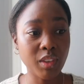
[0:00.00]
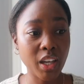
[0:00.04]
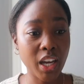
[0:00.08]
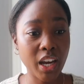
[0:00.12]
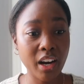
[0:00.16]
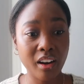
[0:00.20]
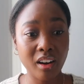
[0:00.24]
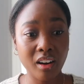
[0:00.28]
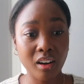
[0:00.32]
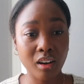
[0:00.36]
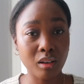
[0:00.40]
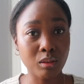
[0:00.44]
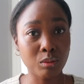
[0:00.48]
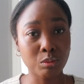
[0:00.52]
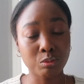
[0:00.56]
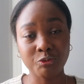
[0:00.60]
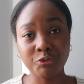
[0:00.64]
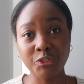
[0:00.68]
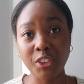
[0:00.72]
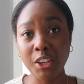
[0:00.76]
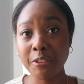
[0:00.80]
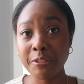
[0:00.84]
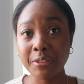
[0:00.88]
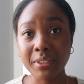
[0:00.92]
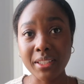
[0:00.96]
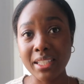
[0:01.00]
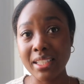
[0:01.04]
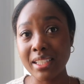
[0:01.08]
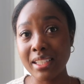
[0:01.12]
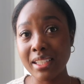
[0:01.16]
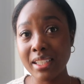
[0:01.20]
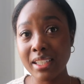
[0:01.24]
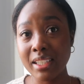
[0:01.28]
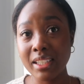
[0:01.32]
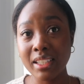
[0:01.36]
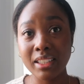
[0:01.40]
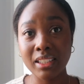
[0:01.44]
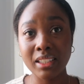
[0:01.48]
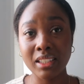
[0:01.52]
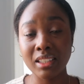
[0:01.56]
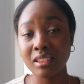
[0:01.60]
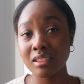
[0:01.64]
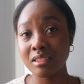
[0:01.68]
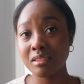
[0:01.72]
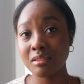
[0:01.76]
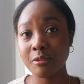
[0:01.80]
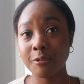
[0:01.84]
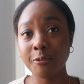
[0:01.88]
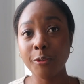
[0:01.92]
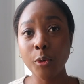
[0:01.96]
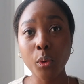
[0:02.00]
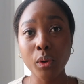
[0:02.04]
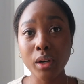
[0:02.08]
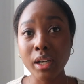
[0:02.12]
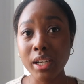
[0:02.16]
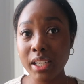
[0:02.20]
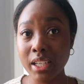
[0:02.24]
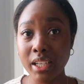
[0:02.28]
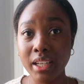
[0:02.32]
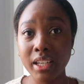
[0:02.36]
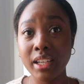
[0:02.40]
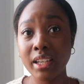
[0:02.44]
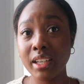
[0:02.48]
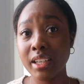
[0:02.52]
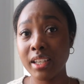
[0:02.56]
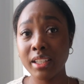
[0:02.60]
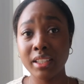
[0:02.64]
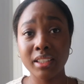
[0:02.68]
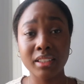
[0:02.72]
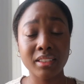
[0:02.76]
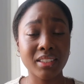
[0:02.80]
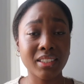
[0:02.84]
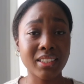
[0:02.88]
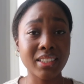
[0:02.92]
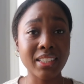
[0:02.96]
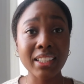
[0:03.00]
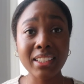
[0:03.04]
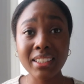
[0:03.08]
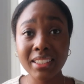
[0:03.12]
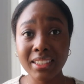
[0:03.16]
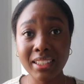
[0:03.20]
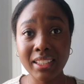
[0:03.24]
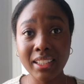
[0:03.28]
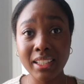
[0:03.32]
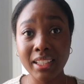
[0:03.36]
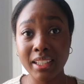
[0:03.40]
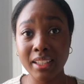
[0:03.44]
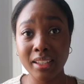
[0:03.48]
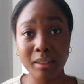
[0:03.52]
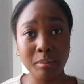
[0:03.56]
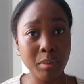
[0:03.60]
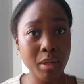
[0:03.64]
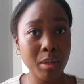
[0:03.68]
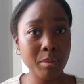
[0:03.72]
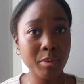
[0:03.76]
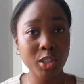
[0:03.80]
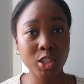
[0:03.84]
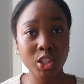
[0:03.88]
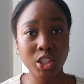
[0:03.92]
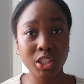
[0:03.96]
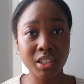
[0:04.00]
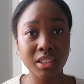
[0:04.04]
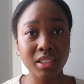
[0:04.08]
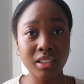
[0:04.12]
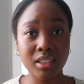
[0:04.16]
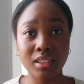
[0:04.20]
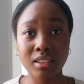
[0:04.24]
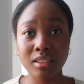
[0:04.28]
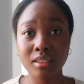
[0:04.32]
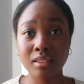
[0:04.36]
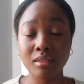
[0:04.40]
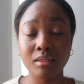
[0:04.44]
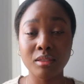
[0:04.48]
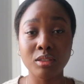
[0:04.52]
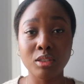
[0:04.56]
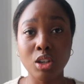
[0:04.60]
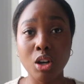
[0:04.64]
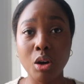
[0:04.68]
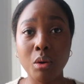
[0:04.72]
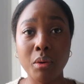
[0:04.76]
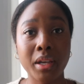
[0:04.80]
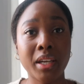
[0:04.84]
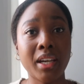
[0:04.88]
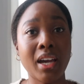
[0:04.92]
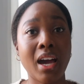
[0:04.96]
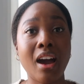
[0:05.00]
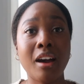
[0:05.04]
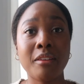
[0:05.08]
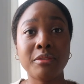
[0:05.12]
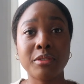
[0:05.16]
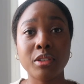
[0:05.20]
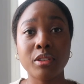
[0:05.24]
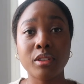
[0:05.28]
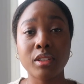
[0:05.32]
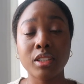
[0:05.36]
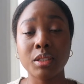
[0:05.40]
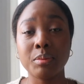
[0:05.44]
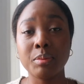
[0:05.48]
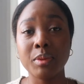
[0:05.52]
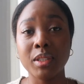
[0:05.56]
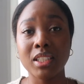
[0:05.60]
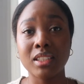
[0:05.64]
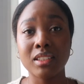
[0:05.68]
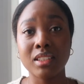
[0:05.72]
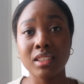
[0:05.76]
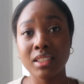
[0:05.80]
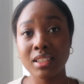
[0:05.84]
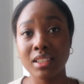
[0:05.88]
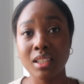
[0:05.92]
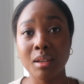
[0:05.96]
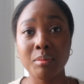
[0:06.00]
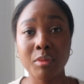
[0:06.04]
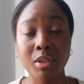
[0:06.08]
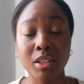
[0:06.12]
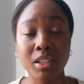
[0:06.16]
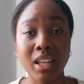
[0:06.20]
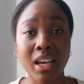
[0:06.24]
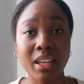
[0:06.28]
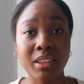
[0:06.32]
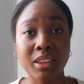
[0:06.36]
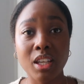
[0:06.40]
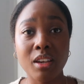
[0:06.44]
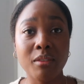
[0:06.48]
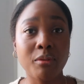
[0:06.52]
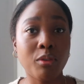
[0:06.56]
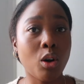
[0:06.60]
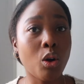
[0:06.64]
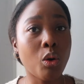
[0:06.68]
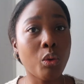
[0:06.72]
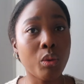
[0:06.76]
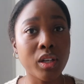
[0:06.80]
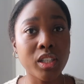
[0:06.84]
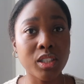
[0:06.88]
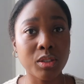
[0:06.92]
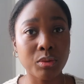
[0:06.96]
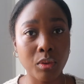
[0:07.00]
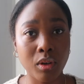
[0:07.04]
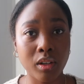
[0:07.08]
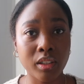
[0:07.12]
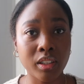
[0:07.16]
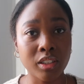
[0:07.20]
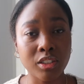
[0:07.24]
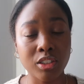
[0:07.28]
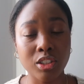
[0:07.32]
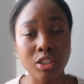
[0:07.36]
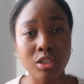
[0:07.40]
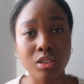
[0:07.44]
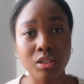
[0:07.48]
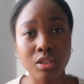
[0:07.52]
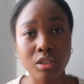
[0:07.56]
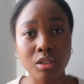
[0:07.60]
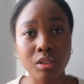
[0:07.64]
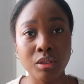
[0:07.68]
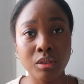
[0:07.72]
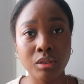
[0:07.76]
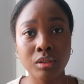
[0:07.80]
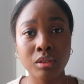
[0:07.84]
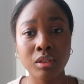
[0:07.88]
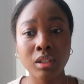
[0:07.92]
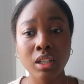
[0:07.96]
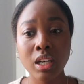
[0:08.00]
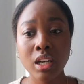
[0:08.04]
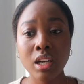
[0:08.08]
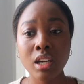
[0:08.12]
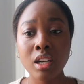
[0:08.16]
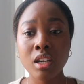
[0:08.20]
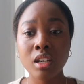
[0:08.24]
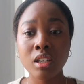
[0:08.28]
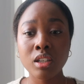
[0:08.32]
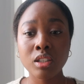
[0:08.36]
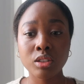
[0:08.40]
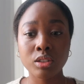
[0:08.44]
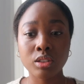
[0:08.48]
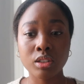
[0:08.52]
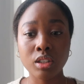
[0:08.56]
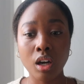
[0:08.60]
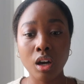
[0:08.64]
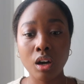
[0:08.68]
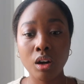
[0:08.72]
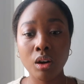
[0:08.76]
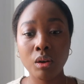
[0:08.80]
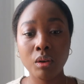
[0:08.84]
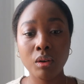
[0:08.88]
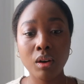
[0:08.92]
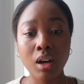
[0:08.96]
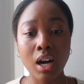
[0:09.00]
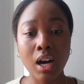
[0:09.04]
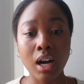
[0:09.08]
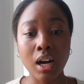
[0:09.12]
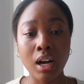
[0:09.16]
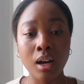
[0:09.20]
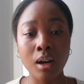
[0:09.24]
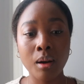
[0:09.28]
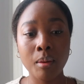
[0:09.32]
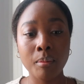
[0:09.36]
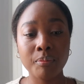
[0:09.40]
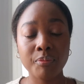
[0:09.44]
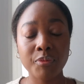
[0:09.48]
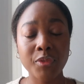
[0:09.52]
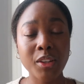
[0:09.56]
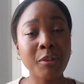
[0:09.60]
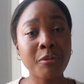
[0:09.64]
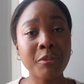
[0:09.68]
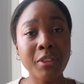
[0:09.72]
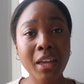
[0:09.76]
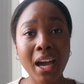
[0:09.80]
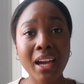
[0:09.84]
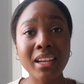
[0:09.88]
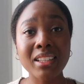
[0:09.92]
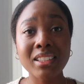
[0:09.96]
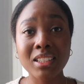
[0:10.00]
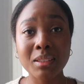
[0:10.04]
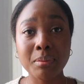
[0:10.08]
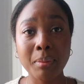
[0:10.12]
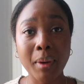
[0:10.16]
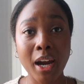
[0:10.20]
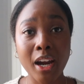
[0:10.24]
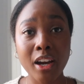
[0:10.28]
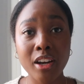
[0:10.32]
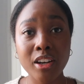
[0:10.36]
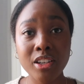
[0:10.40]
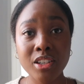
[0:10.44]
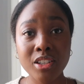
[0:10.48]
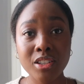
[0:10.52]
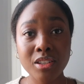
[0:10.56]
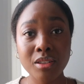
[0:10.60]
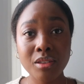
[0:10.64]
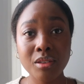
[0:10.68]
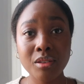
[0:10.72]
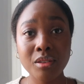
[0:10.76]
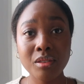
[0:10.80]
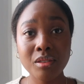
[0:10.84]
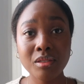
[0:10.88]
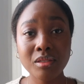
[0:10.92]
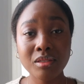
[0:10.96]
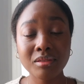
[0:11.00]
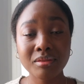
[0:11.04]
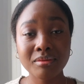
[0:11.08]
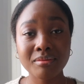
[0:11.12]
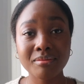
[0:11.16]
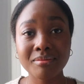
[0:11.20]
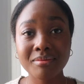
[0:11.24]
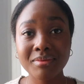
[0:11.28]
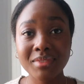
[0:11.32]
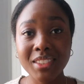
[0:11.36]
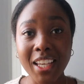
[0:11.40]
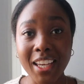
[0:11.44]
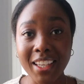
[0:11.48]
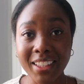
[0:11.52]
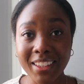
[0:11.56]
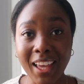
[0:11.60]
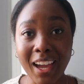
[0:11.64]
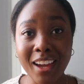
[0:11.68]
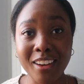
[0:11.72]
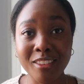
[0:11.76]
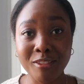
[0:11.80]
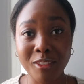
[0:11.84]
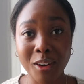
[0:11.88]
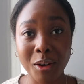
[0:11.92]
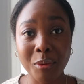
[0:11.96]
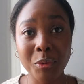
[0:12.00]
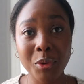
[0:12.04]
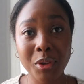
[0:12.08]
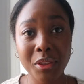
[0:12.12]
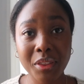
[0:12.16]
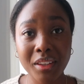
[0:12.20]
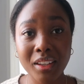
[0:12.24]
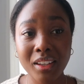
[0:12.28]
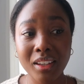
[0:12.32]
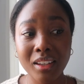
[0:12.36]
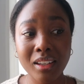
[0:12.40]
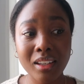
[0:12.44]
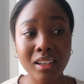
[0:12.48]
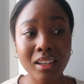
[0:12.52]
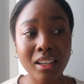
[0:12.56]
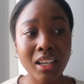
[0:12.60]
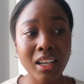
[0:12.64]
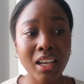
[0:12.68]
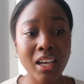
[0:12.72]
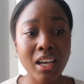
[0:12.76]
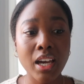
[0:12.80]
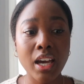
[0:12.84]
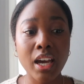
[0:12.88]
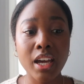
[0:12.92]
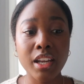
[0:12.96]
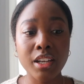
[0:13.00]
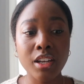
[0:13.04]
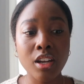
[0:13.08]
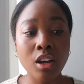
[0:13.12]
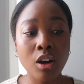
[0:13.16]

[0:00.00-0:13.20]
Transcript: they're fifty and forty and sixty and maybe just going after this because it's something that they've always wanted to do. So um, if that inspires you, take that and run with it, and